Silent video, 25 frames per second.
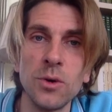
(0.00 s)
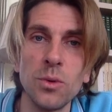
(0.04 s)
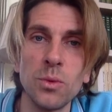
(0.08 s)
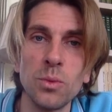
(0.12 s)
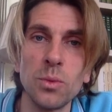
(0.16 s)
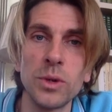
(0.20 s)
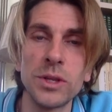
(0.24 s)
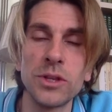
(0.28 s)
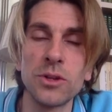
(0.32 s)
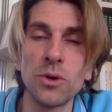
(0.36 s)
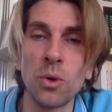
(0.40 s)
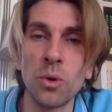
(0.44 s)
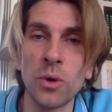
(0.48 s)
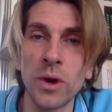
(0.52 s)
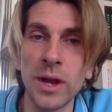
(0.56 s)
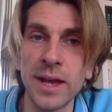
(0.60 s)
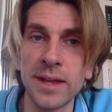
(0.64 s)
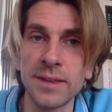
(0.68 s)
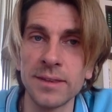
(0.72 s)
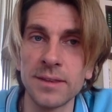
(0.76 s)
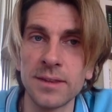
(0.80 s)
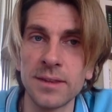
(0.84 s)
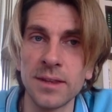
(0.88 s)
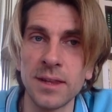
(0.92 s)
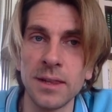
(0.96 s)
with
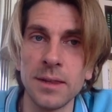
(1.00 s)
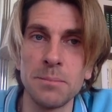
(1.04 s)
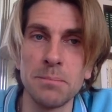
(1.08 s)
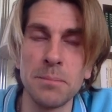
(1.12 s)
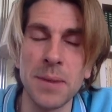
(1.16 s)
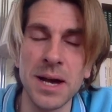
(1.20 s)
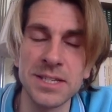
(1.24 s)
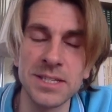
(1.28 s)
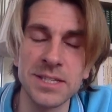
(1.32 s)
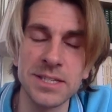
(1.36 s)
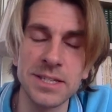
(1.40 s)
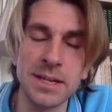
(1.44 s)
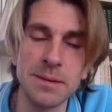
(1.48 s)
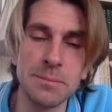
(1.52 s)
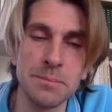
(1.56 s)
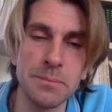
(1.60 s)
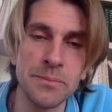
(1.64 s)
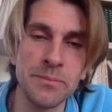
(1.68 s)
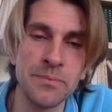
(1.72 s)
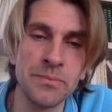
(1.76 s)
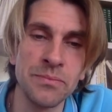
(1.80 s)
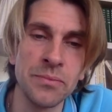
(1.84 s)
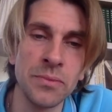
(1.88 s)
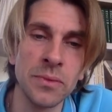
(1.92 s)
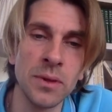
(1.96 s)
Oriental, Muslim,
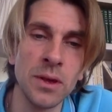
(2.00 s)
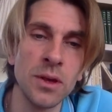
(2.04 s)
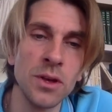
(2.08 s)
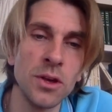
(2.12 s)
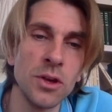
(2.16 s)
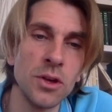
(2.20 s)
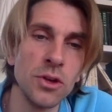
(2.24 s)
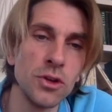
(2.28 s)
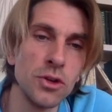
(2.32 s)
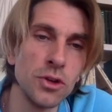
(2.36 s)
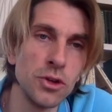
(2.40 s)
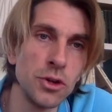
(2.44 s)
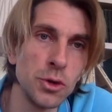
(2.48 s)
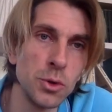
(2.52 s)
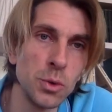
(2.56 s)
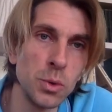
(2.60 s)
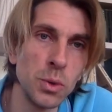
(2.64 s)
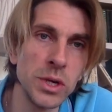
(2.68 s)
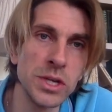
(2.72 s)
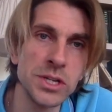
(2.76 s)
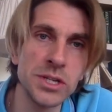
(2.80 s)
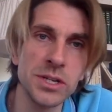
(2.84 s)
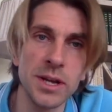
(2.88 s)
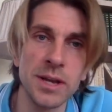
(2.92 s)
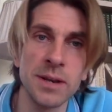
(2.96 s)

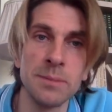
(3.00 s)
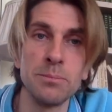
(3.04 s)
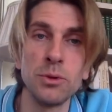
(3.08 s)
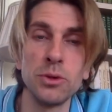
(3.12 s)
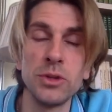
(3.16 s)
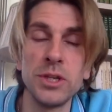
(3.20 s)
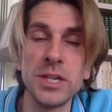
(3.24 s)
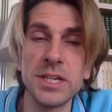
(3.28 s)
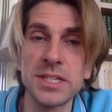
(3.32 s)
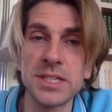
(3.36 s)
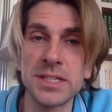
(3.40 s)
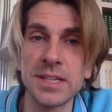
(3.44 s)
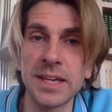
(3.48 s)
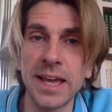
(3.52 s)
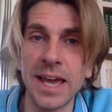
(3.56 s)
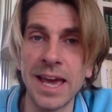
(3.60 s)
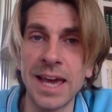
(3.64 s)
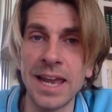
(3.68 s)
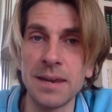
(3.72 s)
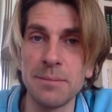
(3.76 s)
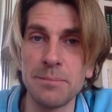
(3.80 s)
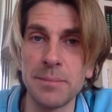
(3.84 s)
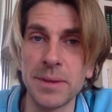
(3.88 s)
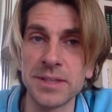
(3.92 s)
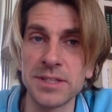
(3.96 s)
Jewish and Buddhistic
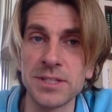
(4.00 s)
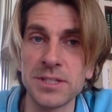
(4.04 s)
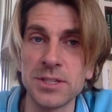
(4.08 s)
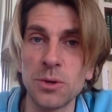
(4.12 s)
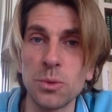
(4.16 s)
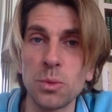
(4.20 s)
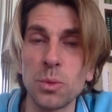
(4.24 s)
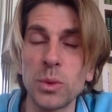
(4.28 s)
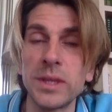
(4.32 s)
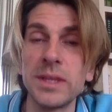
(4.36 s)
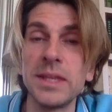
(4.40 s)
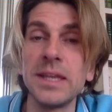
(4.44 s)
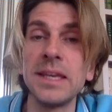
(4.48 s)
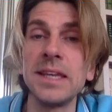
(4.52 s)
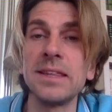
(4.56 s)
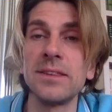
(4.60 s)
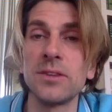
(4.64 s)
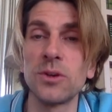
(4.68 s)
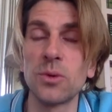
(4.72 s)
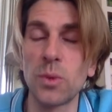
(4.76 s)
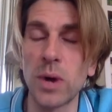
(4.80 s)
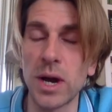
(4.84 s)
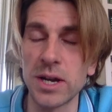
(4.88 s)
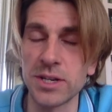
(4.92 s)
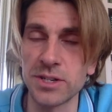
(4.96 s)
elements within
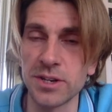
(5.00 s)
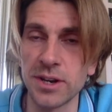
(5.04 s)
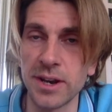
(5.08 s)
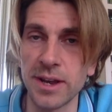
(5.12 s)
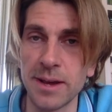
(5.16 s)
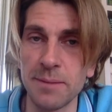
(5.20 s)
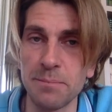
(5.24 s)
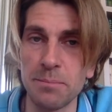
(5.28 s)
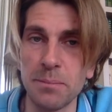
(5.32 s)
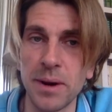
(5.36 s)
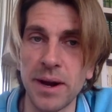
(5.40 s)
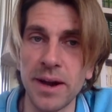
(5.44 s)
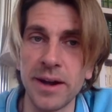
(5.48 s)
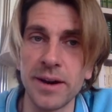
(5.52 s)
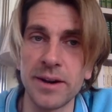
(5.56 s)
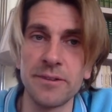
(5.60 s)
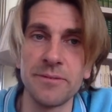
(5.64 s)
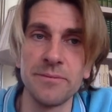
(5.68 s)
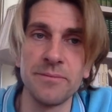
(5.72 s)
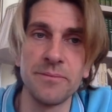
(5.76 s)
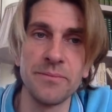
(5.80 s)
the Russian Empire.